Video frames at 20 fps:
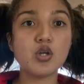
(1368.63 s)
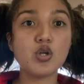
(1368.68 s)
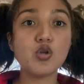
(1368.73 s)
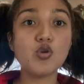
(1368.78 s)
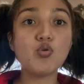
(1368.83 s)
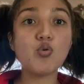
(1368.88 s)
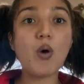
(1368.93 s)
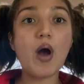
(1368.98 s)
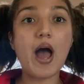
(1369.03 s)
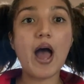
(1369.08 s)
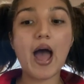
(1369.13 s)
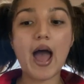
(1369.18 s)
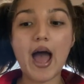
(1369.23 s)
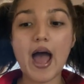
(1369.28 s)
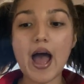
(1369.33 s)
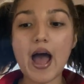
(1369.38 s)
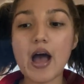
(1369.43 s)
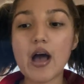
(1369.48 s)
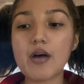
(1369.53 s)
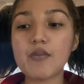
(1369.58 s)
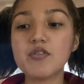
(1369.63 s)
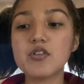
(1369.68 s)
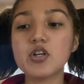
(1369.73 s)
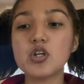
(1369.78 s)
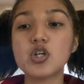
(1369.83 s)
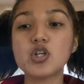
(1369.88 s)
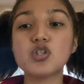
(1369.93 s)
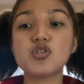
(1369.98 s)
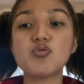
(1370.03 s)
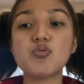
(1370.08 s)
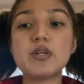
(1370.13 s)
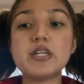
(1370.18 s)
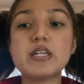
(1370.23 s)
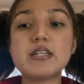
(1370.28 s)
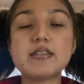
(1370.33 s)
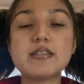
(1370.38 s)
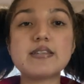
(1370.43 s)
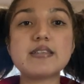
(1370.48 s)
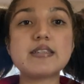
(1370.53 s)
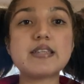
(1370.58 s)
You have to
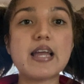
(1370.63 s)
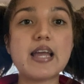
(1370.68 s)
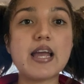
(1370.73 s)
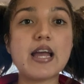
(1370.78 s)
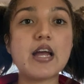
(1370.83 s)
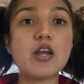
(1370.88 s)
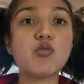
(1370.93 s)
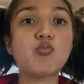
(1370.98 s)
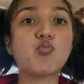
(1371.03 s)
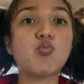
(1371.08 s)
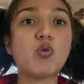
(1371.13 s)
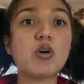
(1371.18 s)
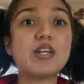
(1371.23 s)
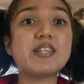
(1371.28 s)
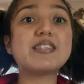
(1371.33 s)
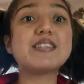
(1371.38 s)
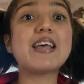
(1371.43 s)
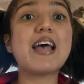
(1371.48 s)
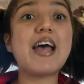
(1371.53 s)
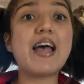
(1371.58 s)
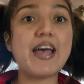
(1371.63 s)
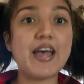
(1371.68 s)
understand what's